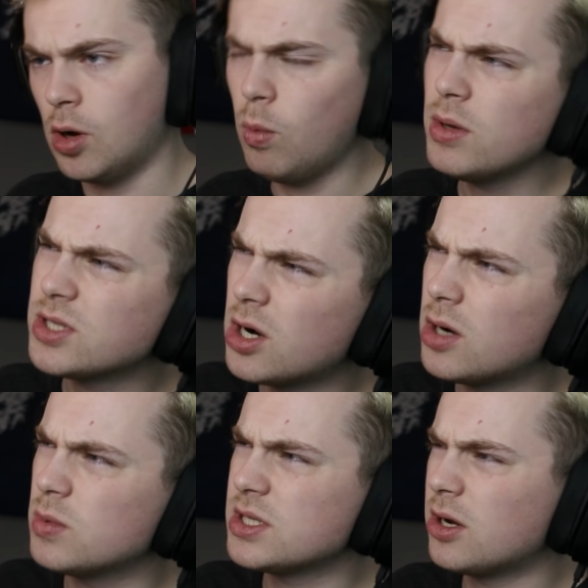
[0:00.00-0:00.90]
What was
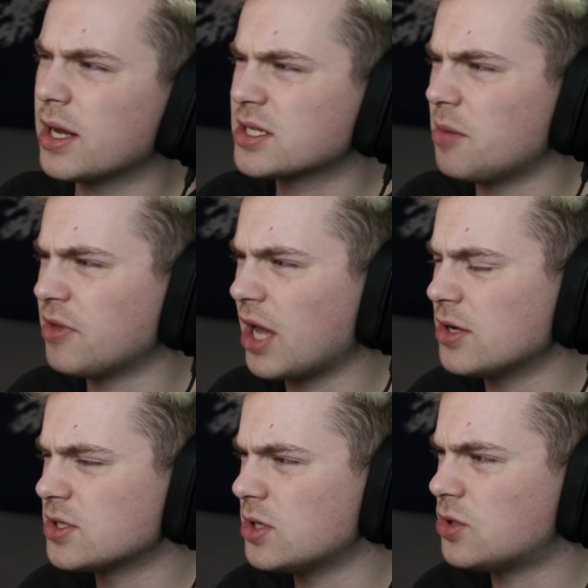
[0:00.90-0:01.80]
there? Was there like something
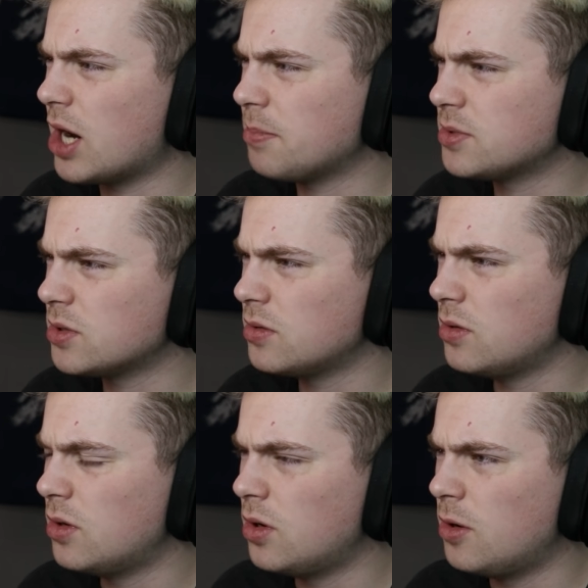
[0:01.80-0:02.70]
else that dropped
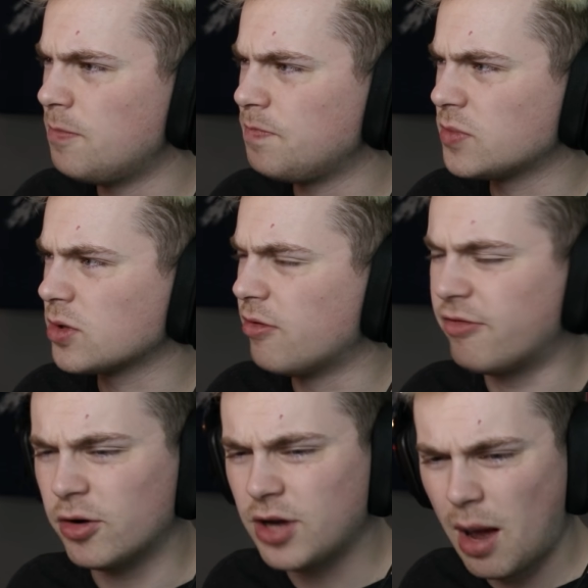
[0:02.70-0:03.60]

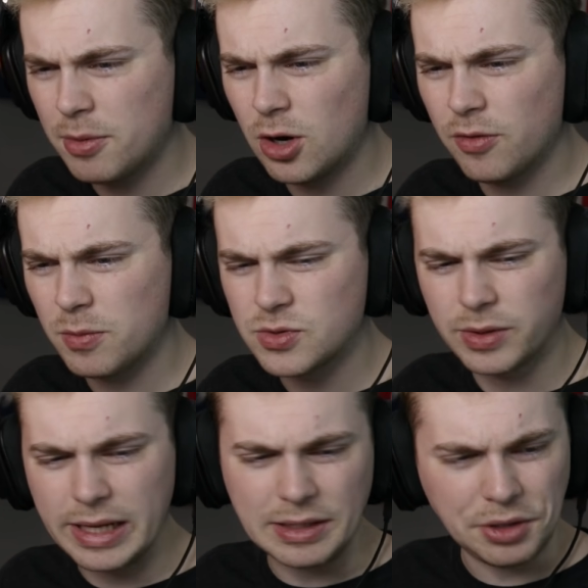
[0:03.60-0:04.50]
for Domino that was
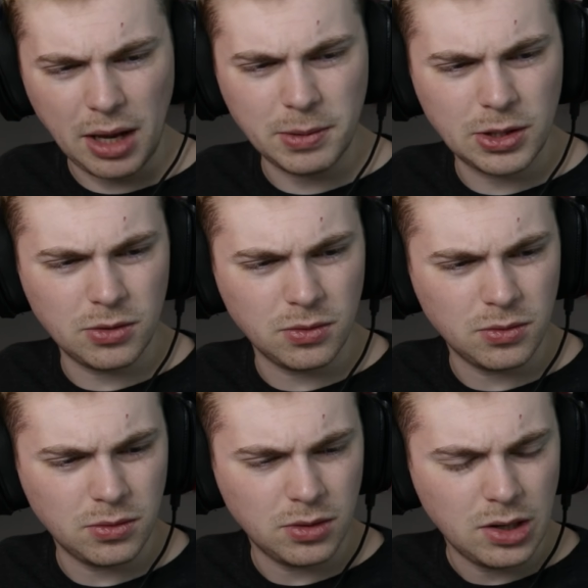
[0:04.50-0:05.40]
related to Domino?
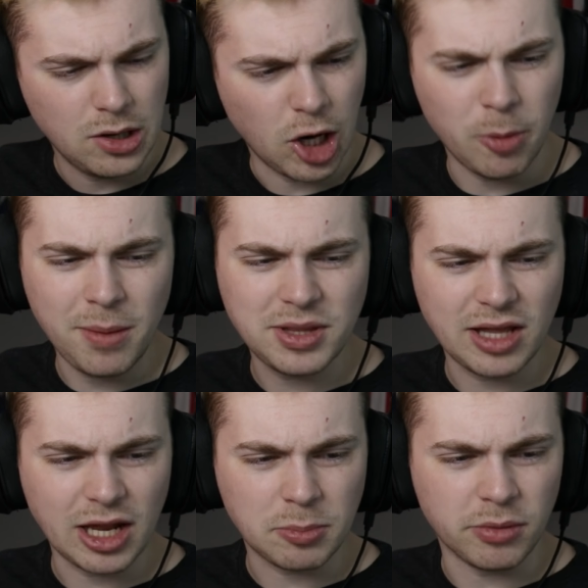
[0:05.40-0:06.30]
Or maybe
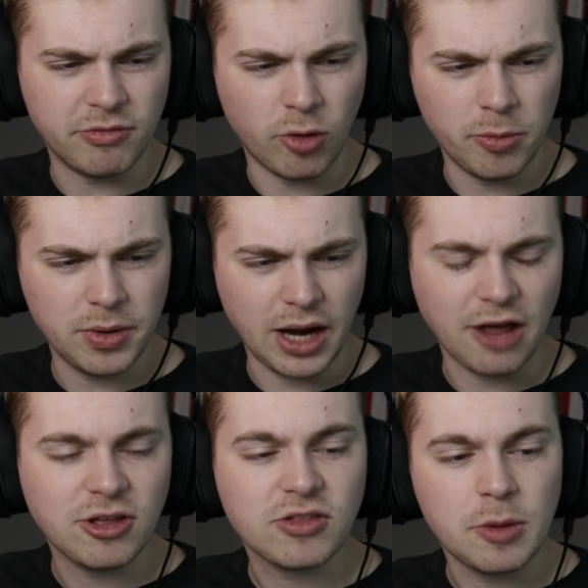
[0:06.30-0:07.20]
they like performed it.
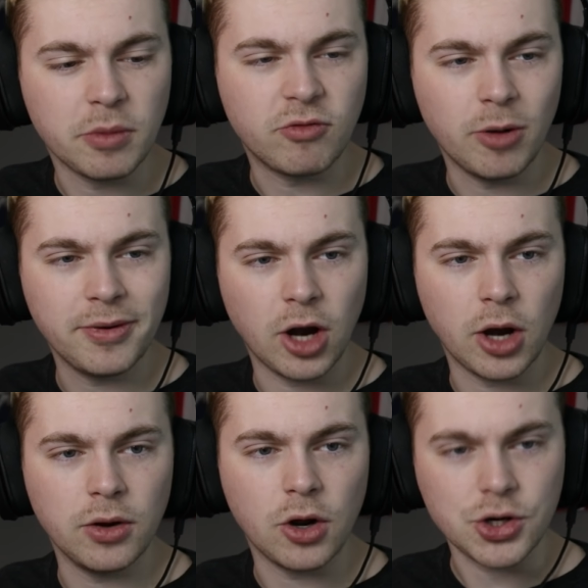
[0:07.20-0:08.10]
I think they performed it
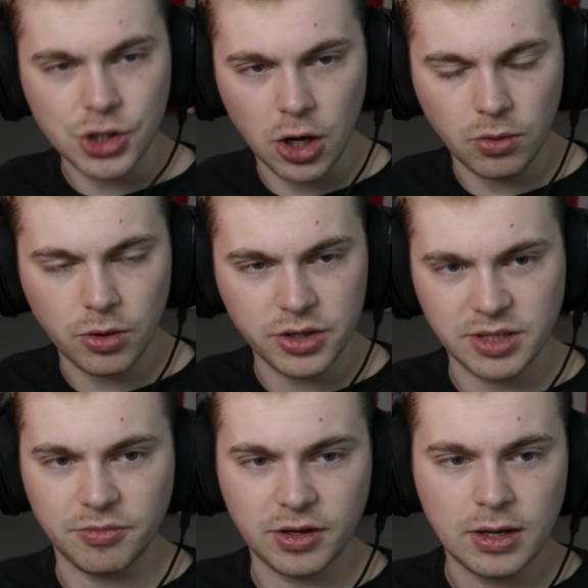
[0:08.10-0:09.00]
on a show or
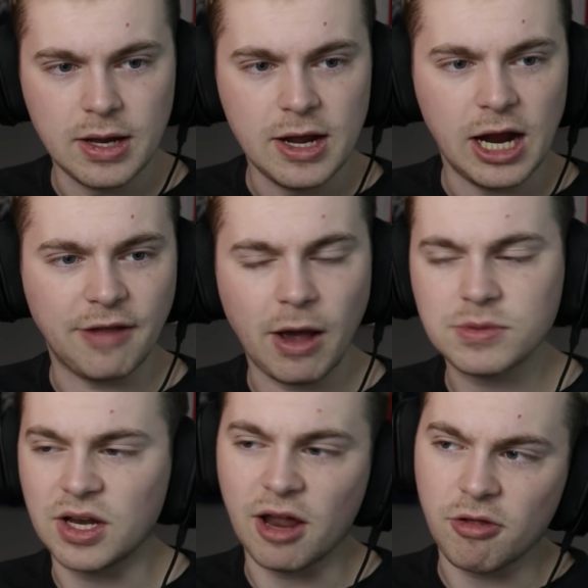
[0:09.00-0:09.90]
something. And that
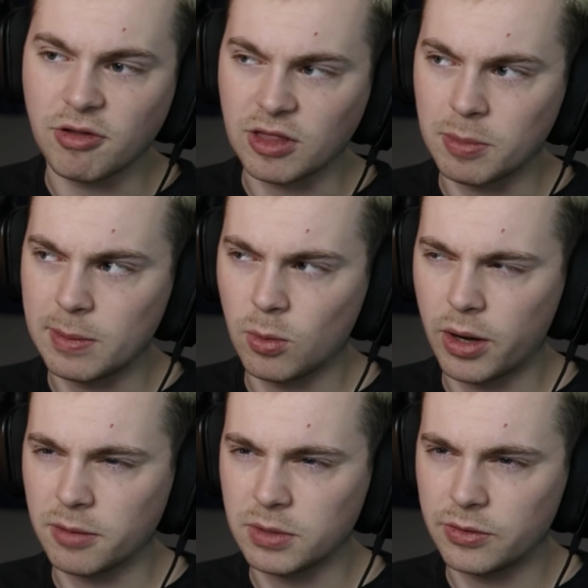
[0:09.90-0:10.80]
was another thing that people
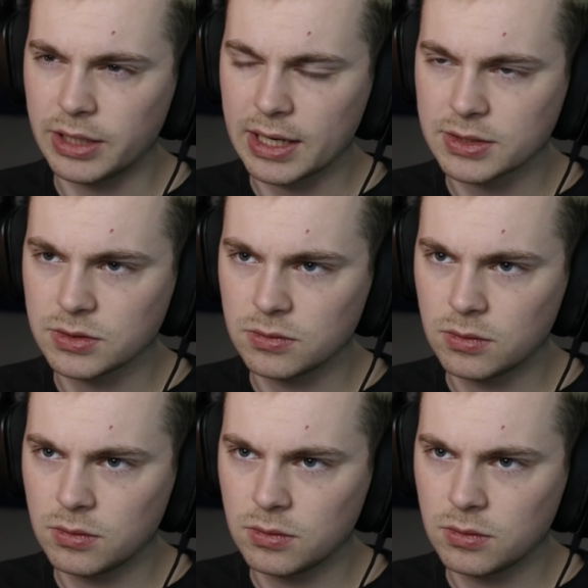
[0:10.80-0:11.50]
wanted me to react to.